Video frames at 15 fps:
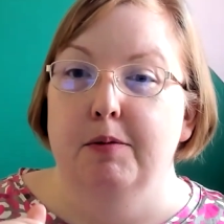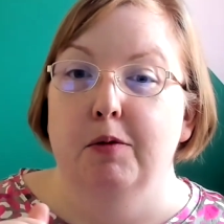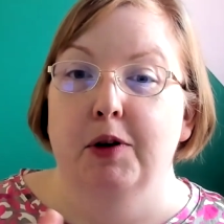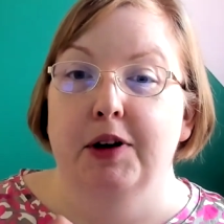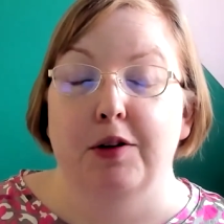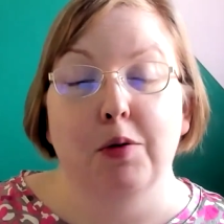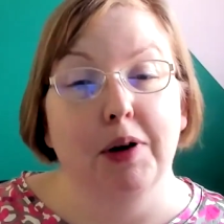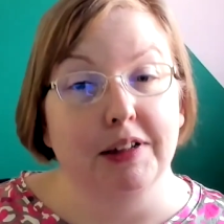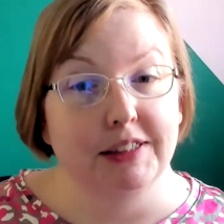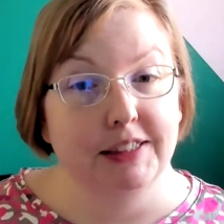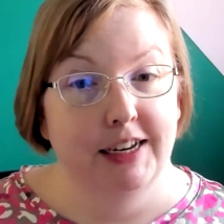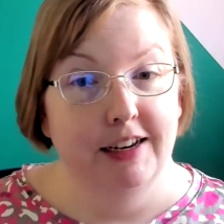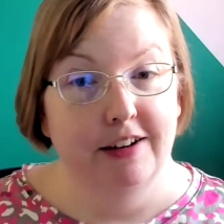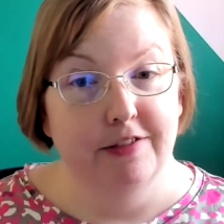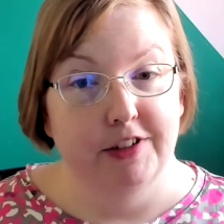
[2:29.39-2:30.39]
With
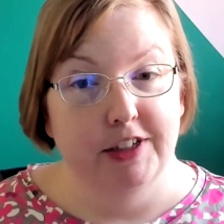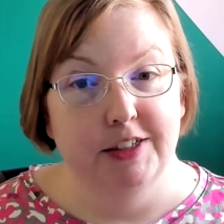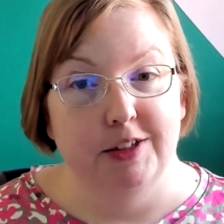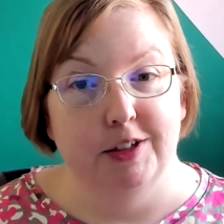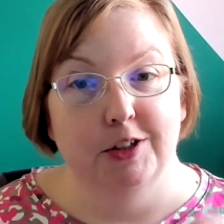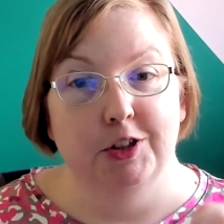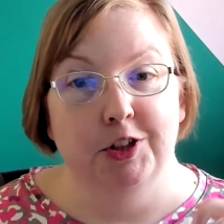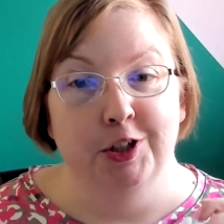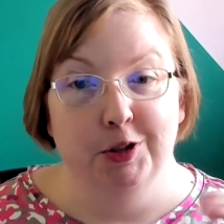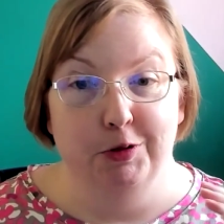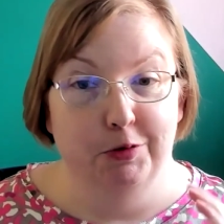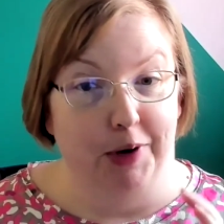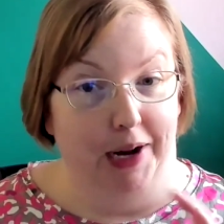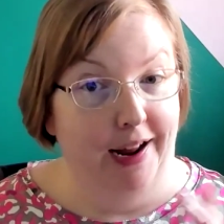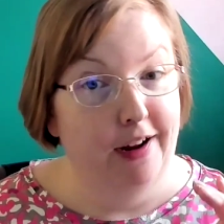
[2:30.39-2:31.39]
qualitative research,
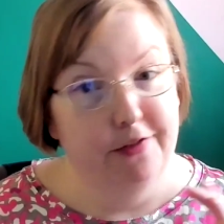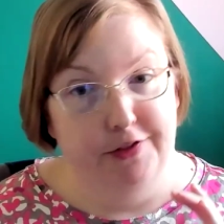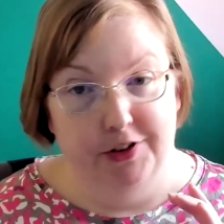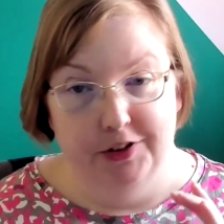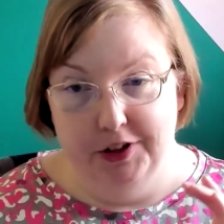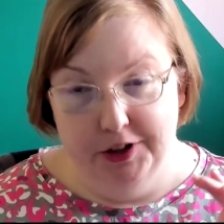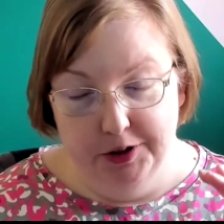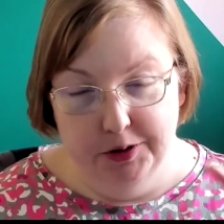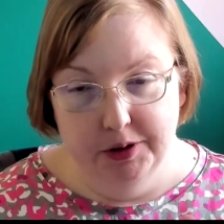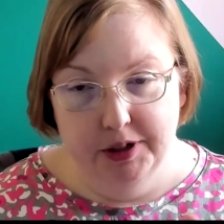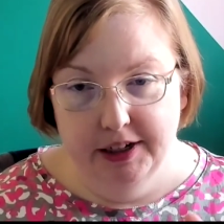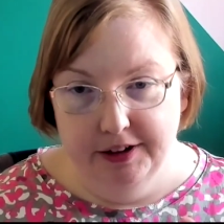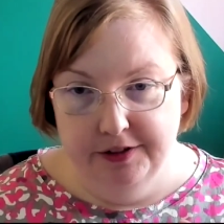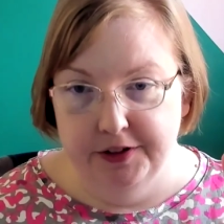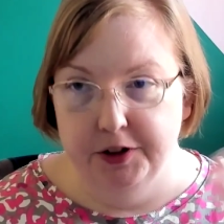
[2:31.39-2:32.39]
you
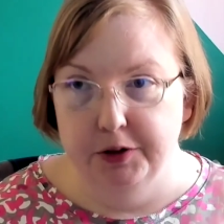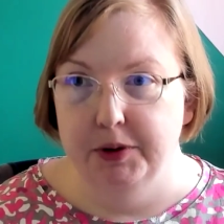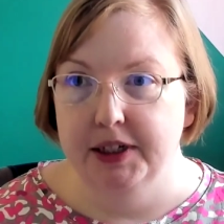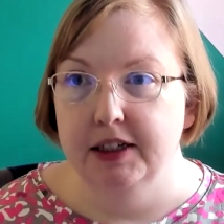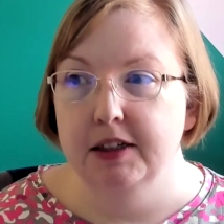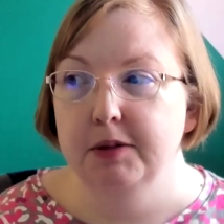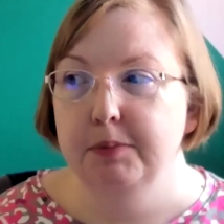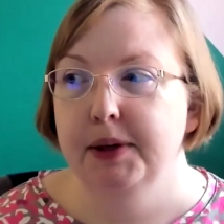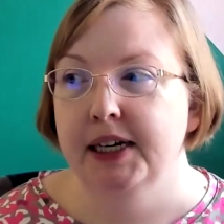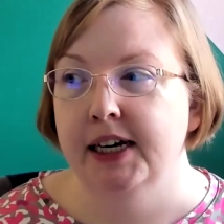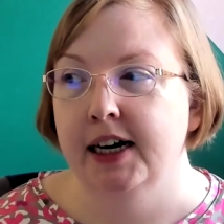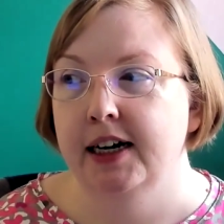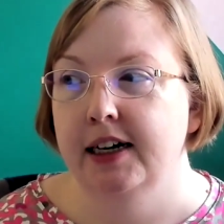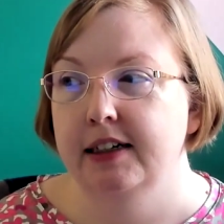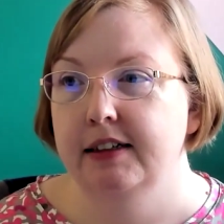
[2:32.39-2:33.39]
afterload, if you will,
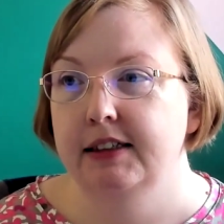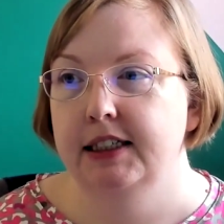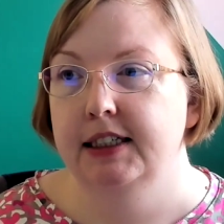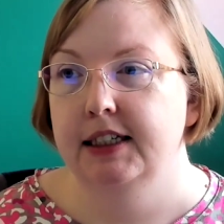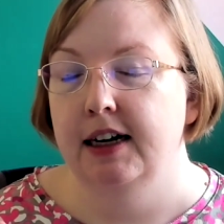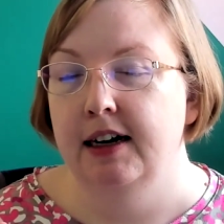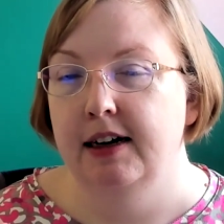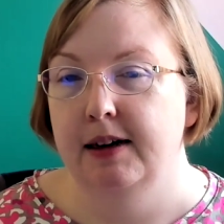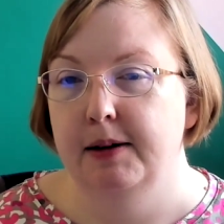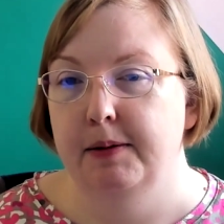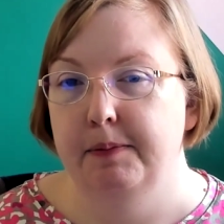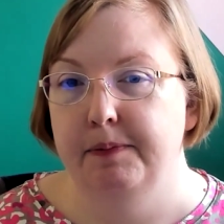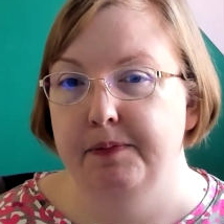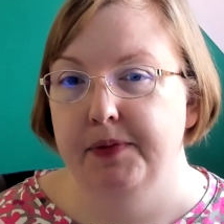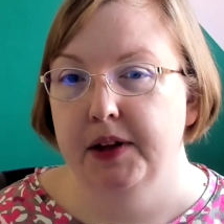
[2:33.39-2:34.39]
because
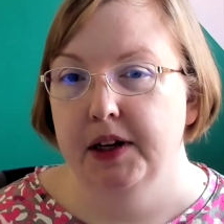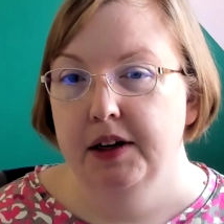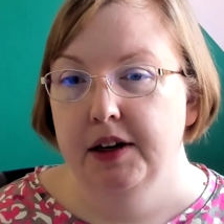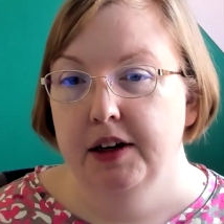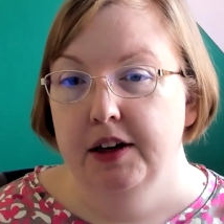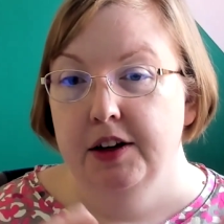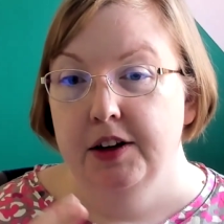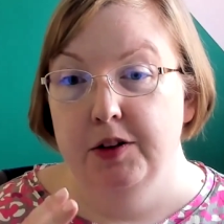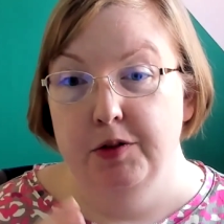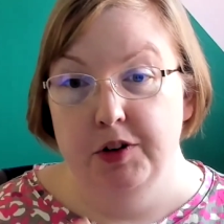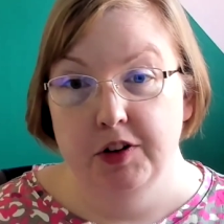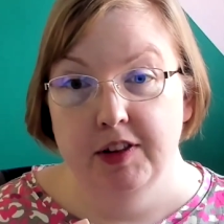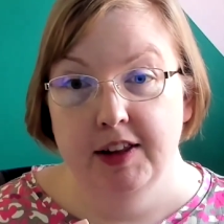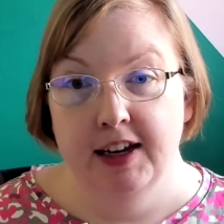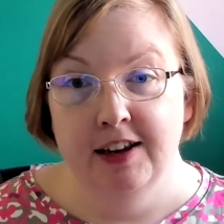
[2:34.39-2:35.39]
you
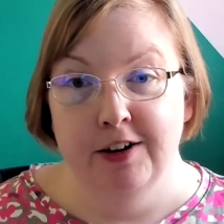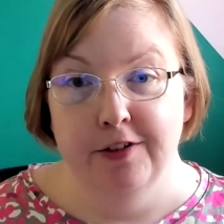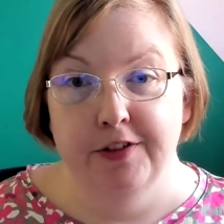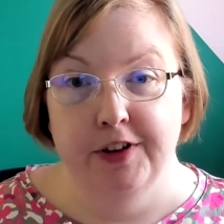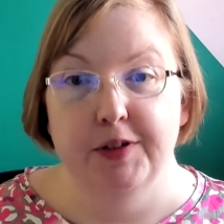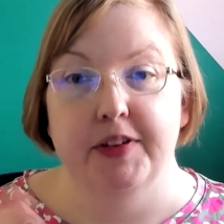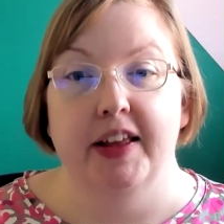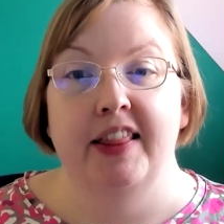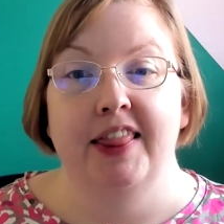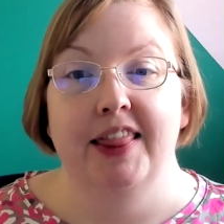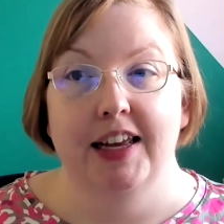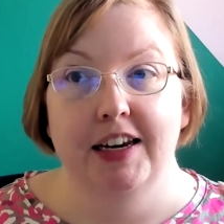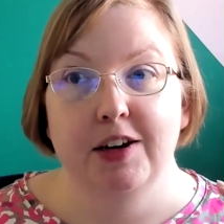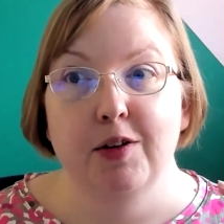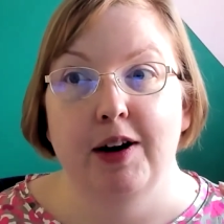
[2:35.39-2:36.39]
do the interviews and
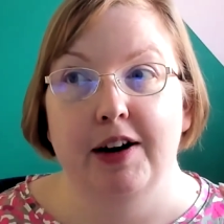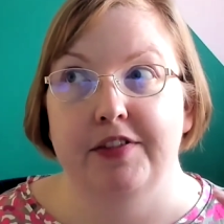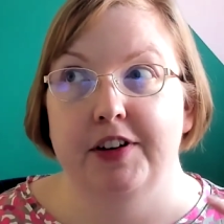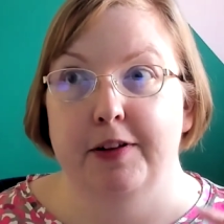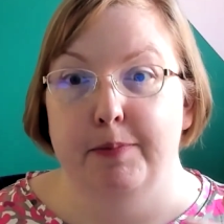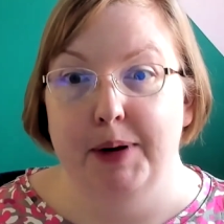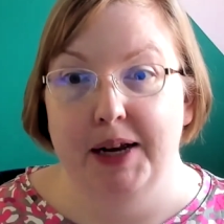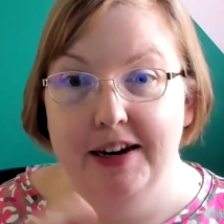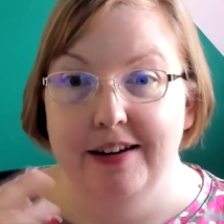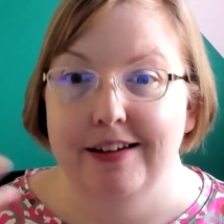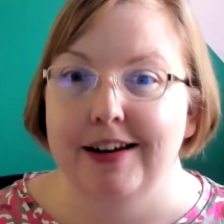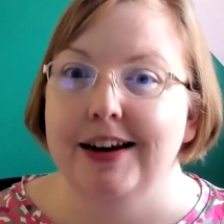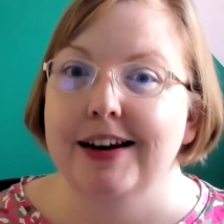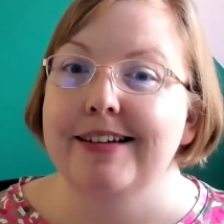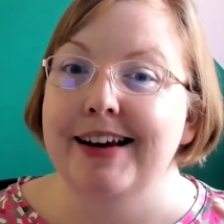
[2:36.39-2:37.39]
then you have to
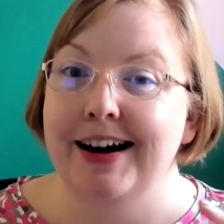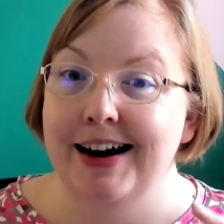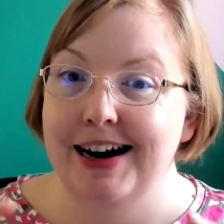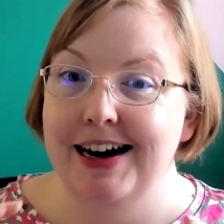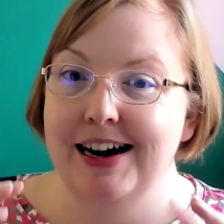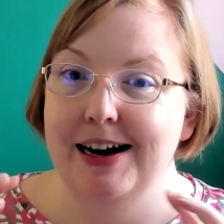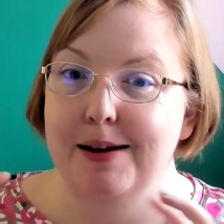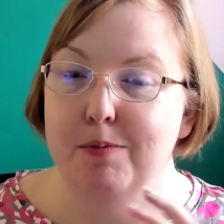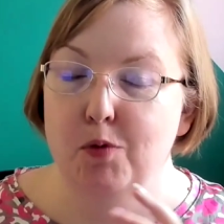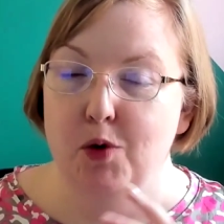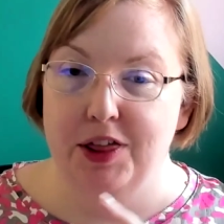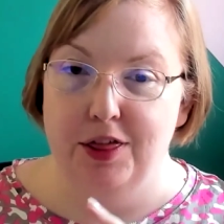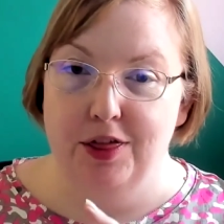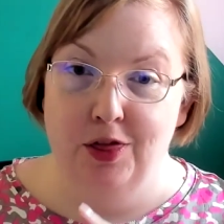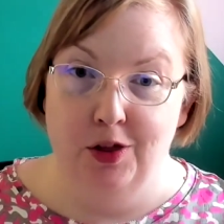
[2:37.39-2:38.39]
spend time
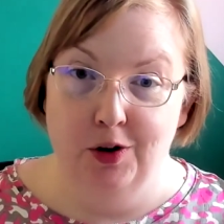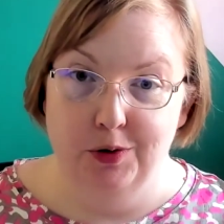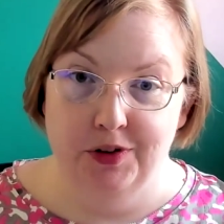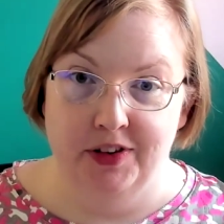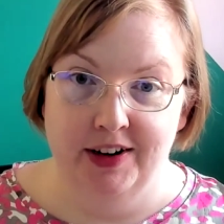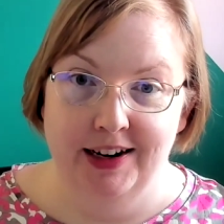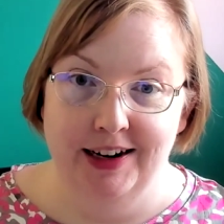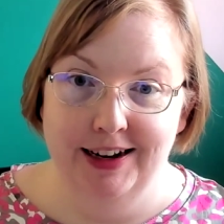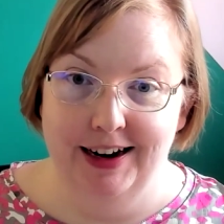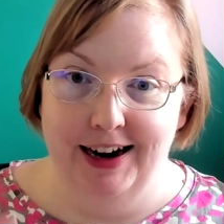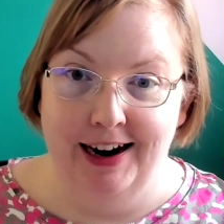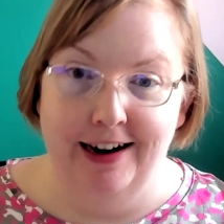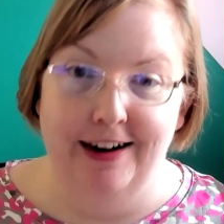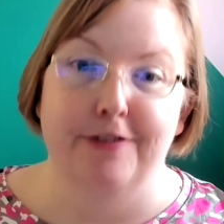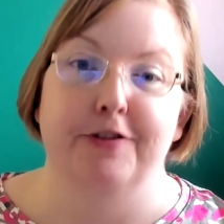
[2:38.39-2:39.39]
with those data
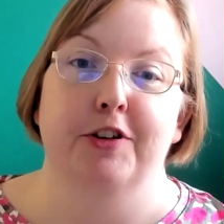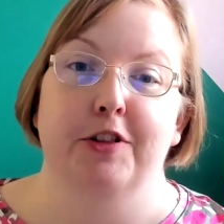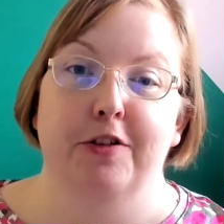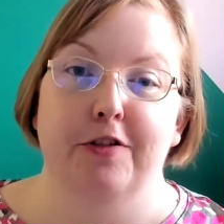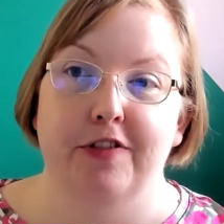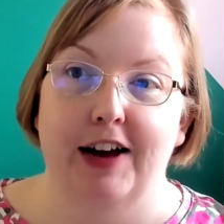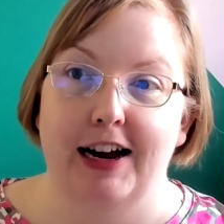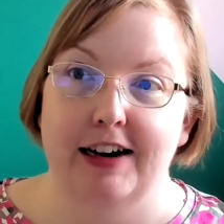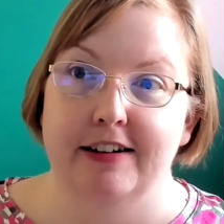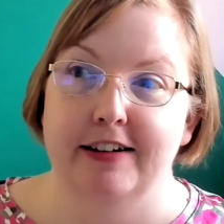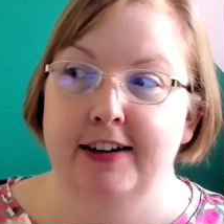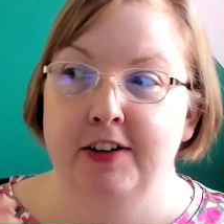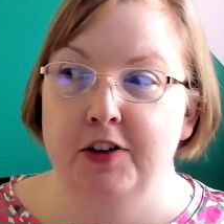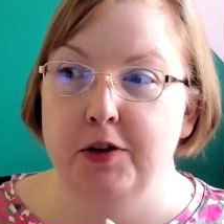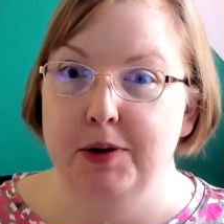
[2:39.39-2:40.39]
after the fact,
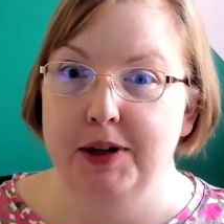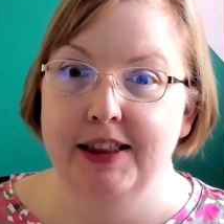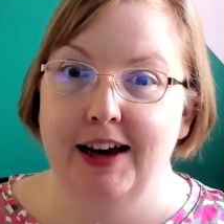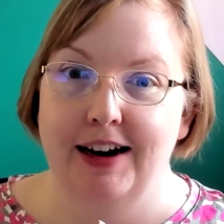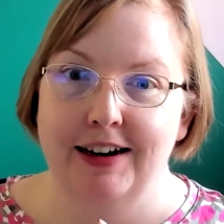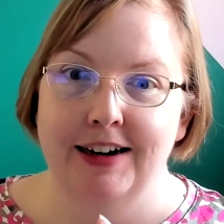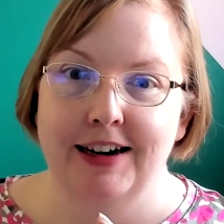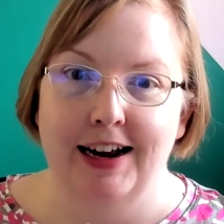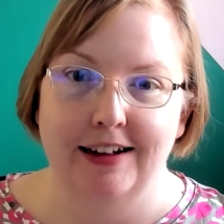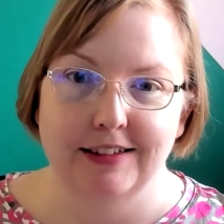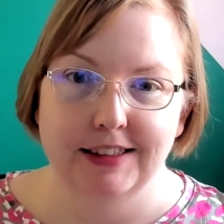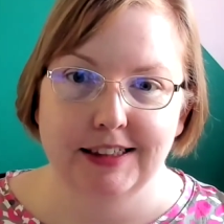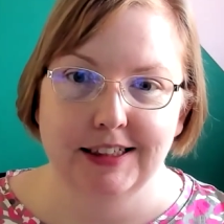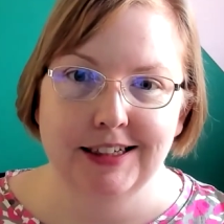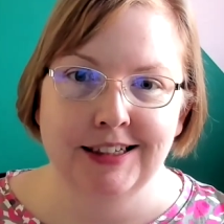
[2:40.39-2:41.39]
and doing that
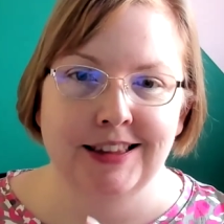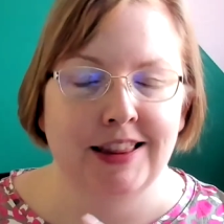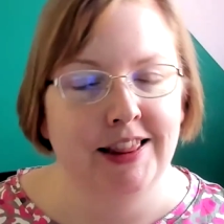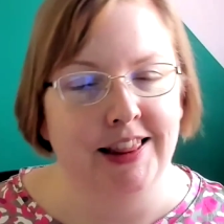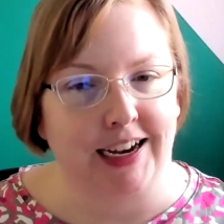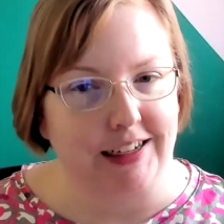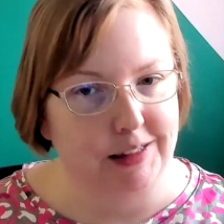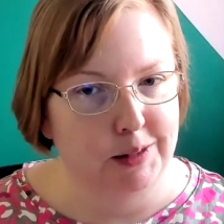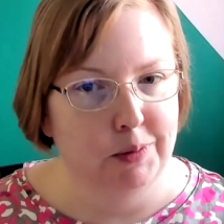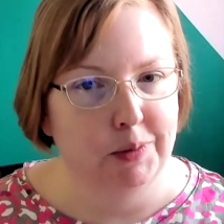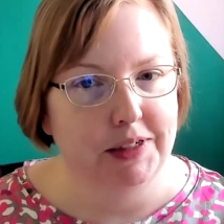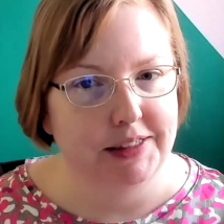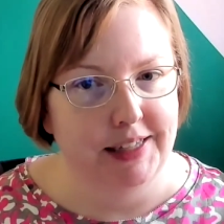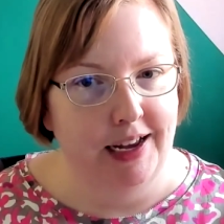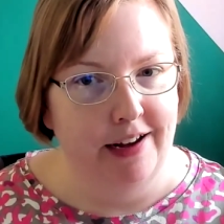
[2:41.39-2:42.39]
analysis, that's
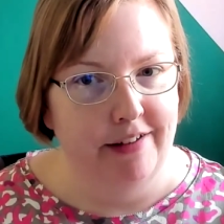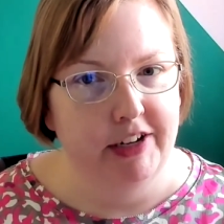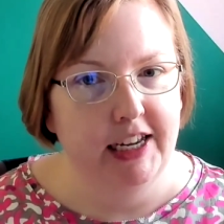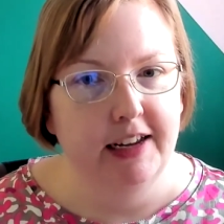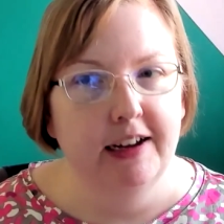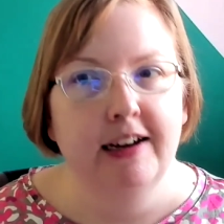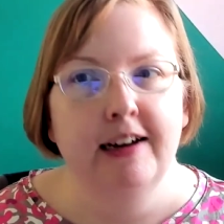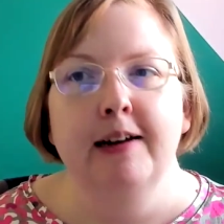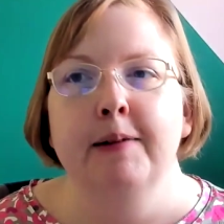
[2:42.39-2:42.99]
where it's heavy.